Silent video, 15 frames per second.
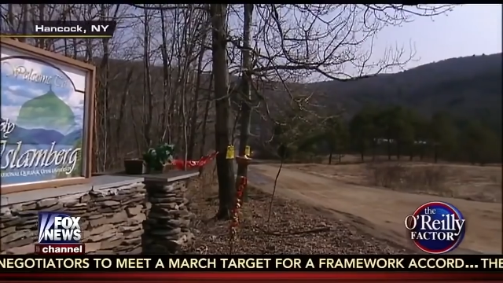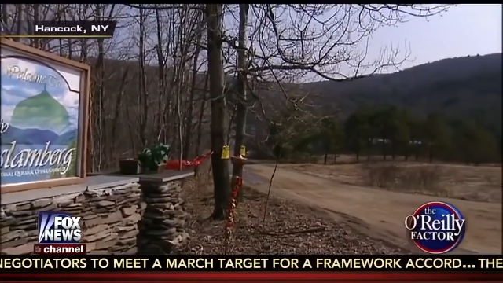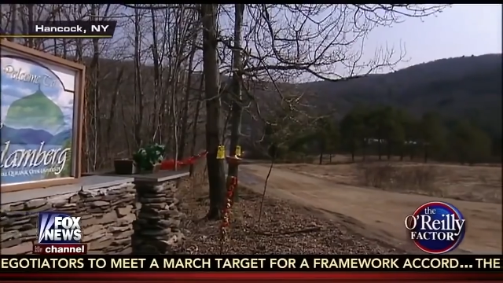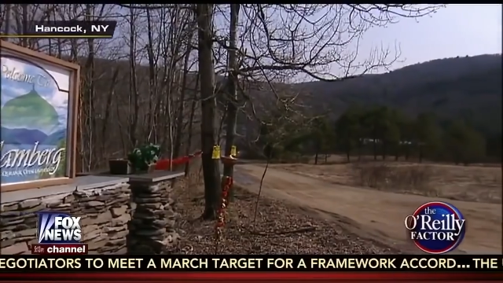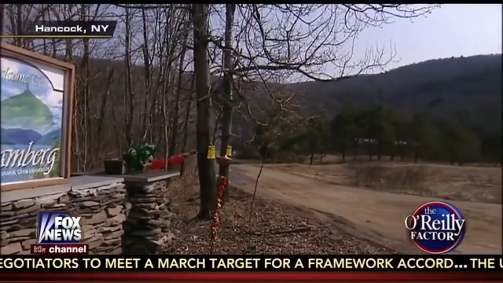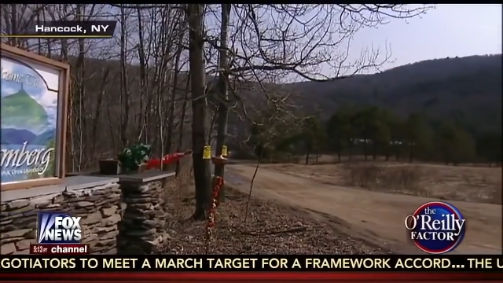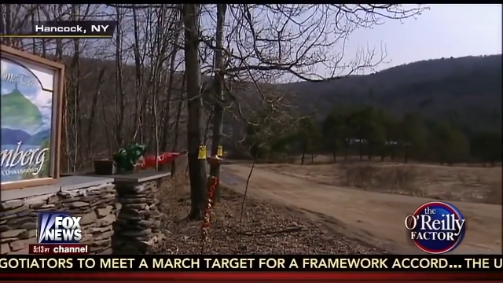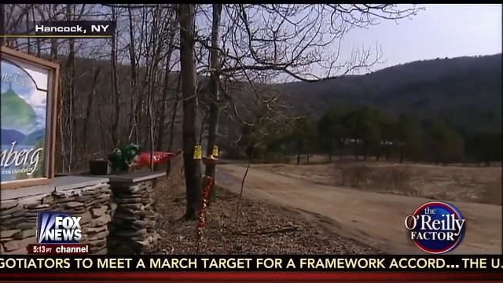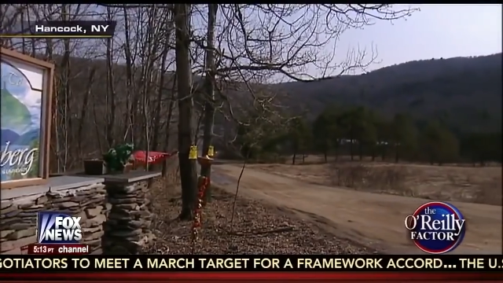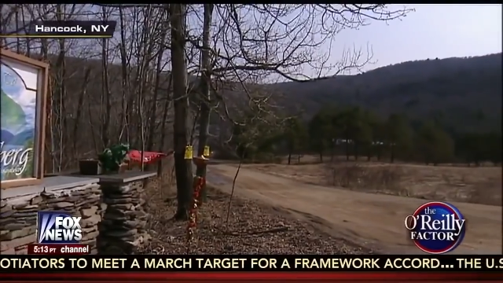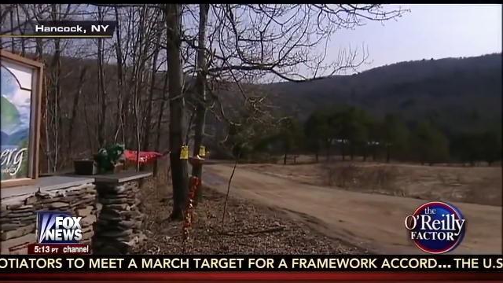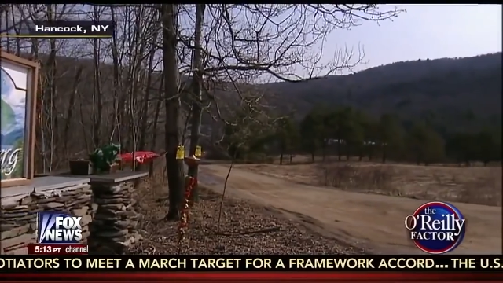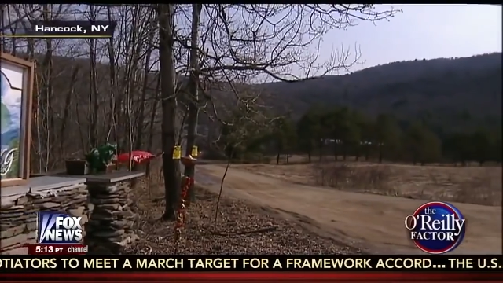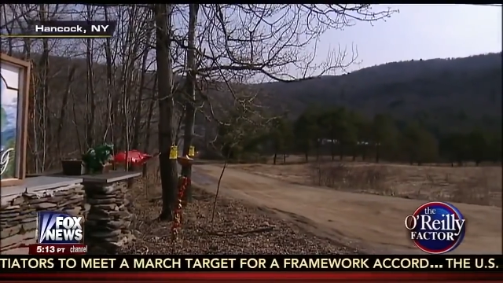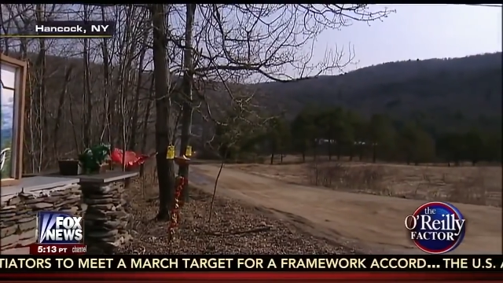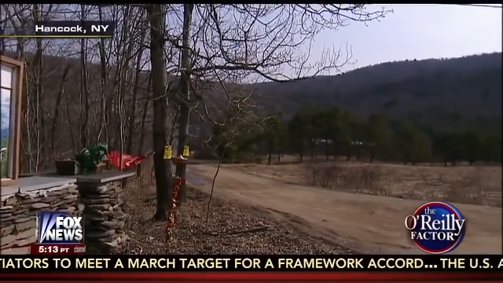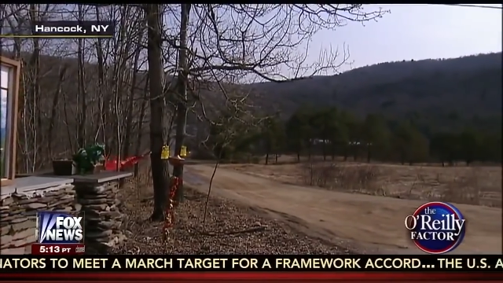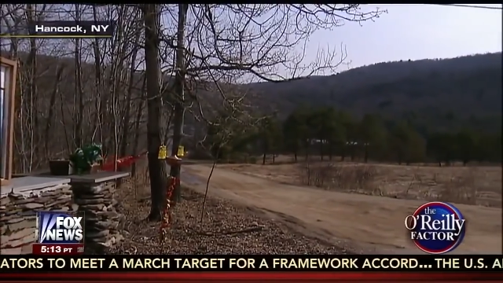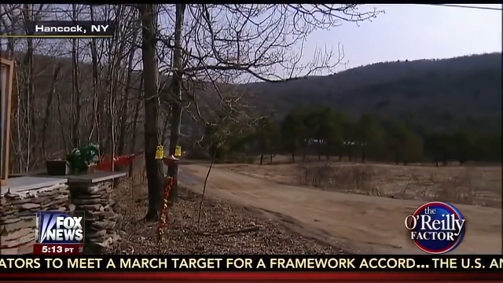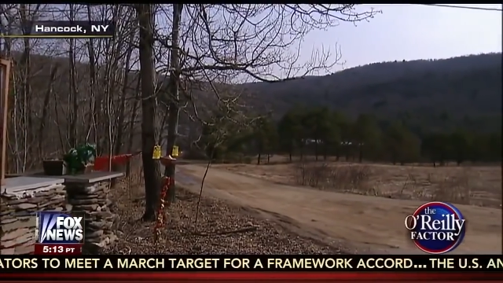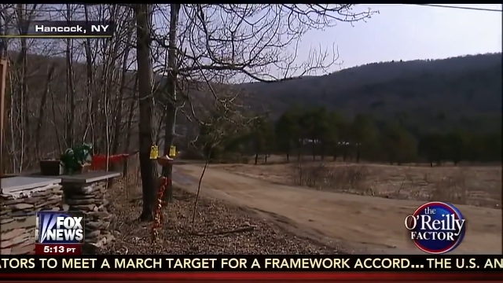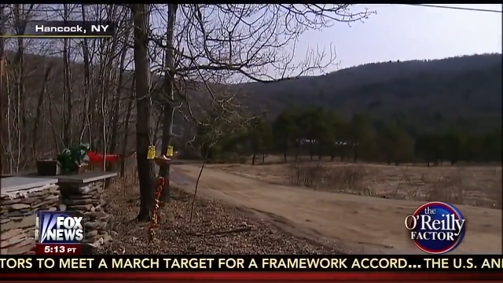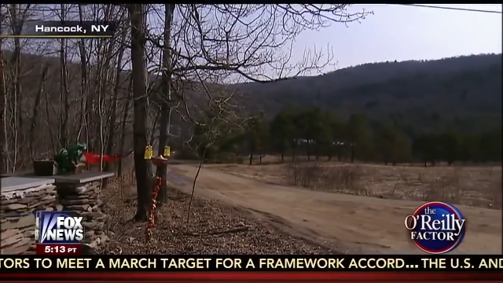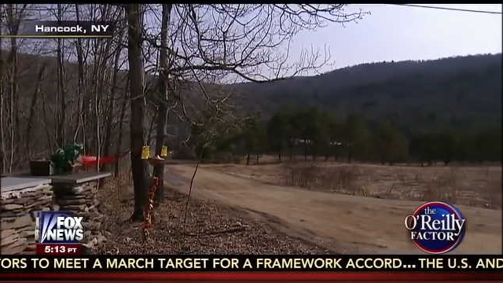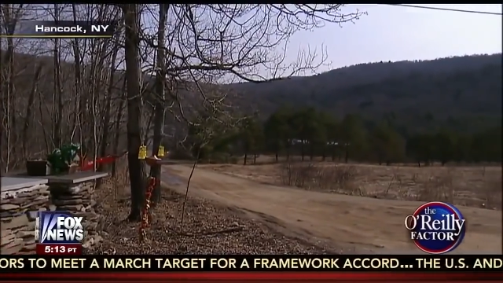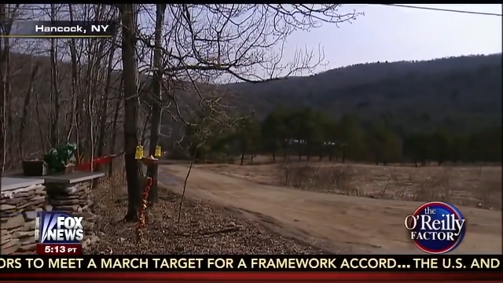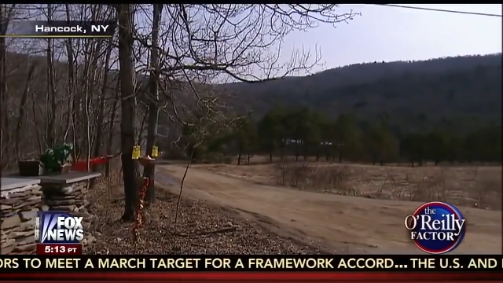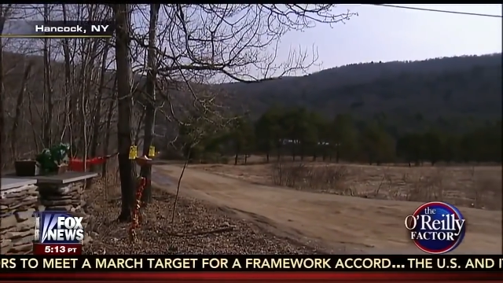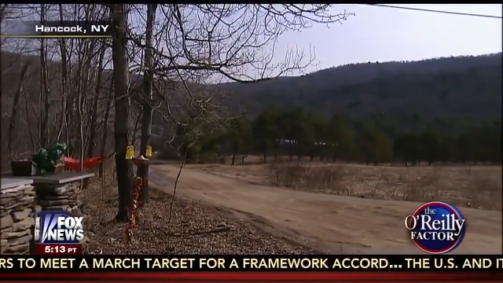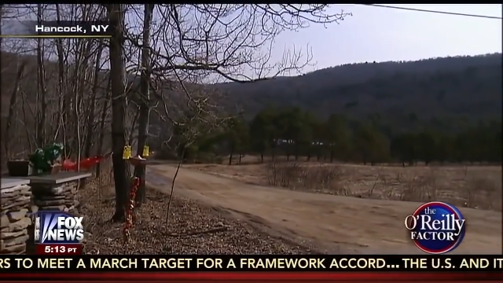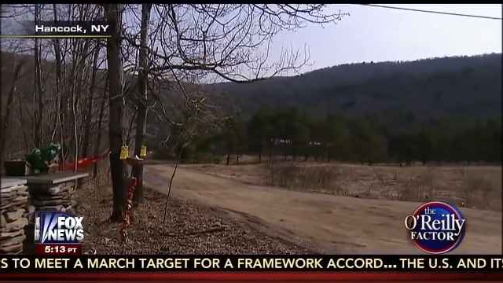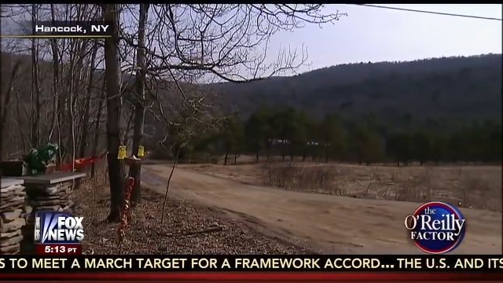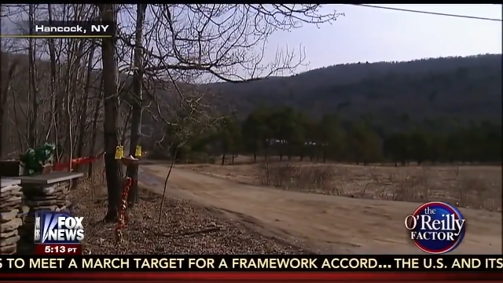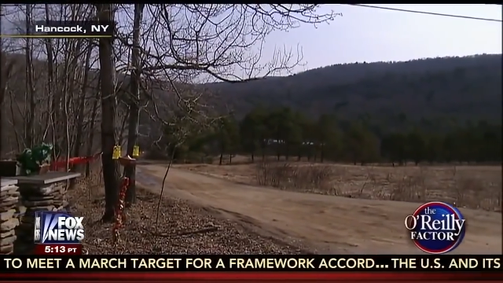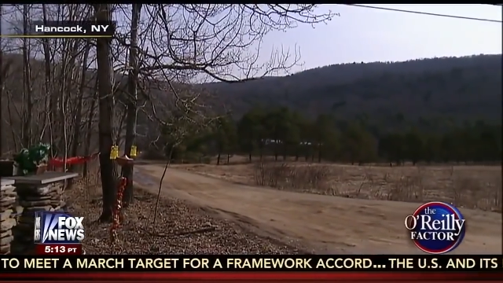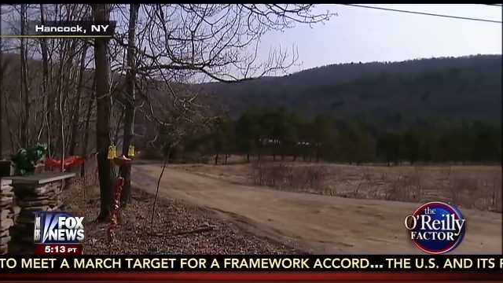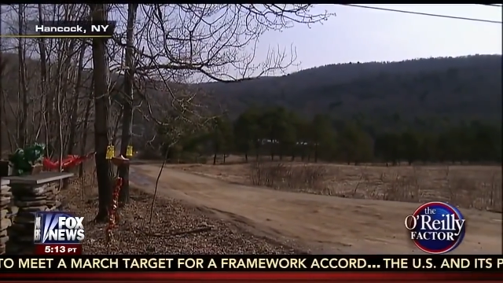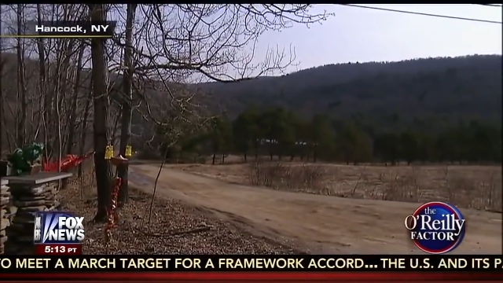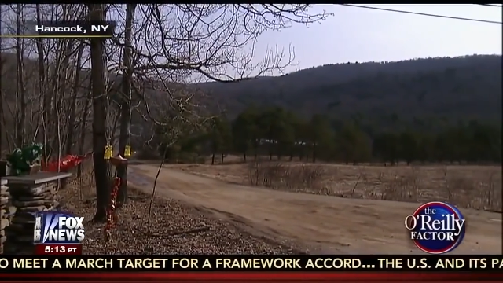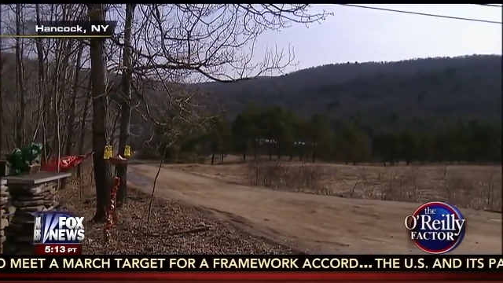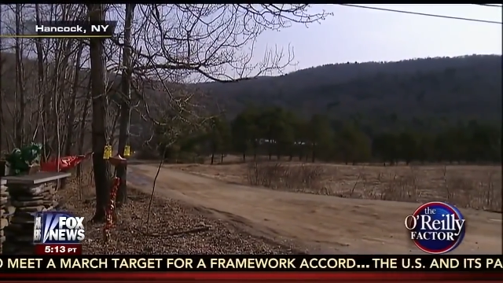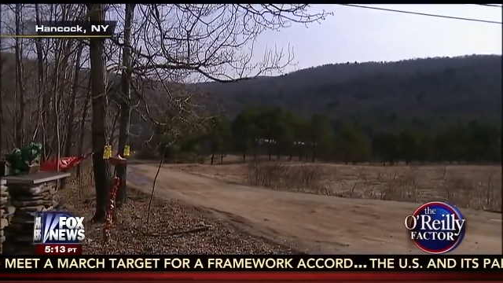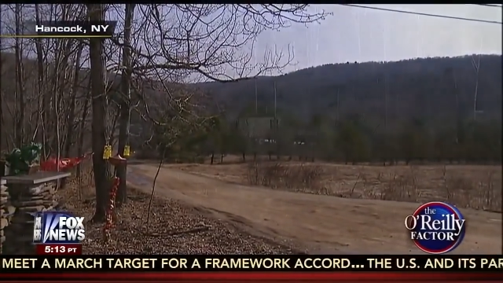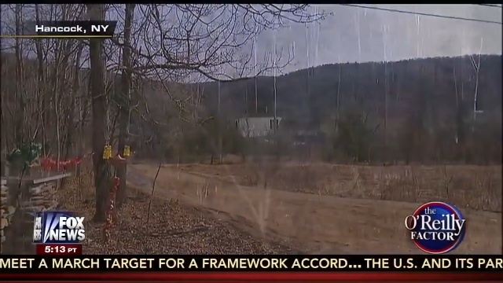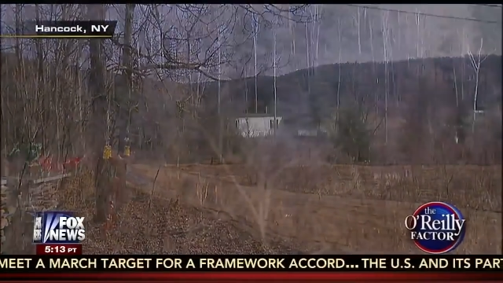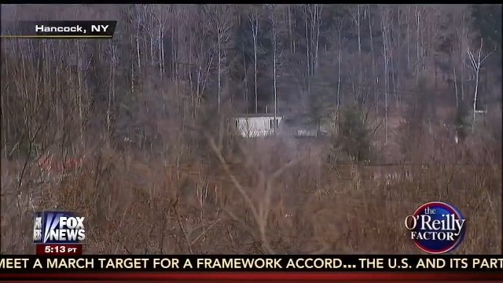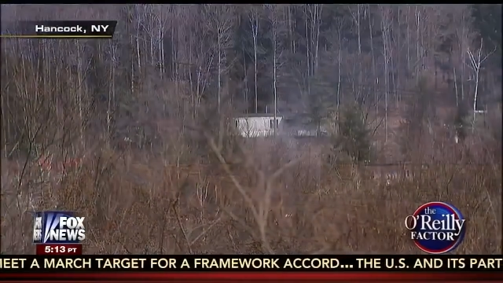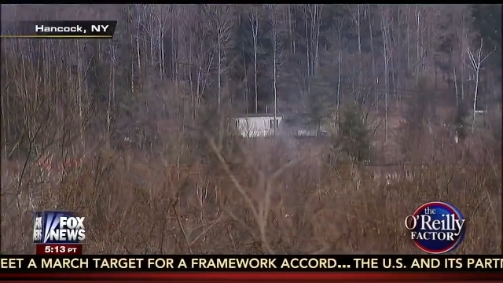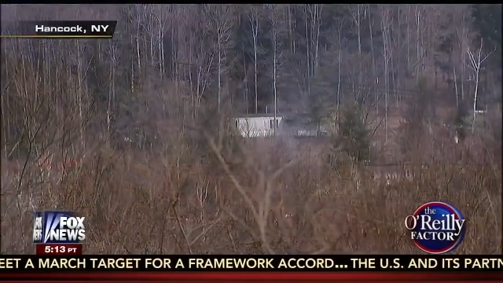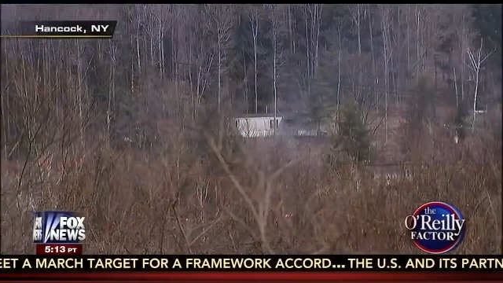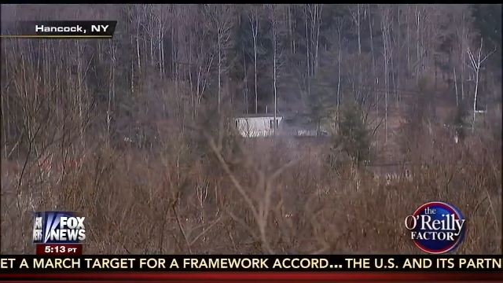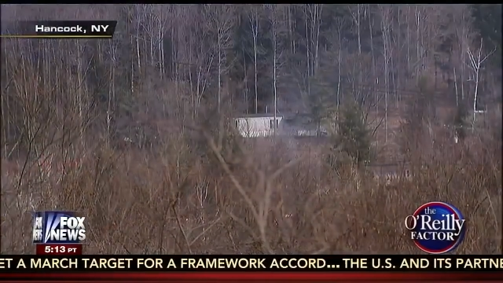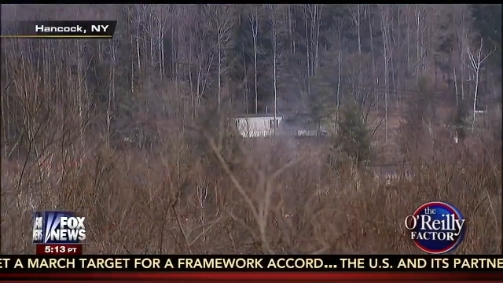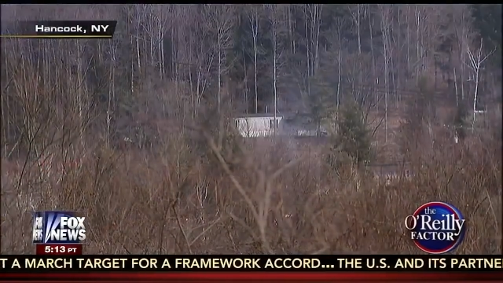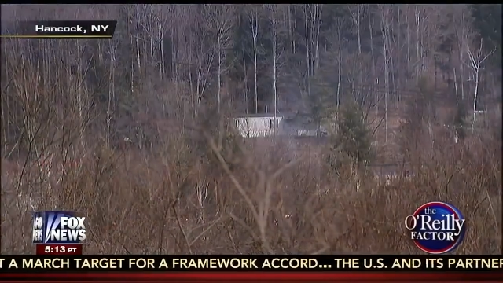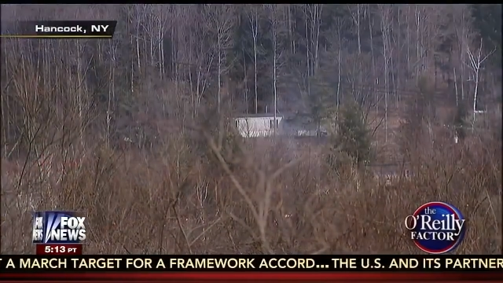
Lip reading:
No face is visible, so there are no lips to read.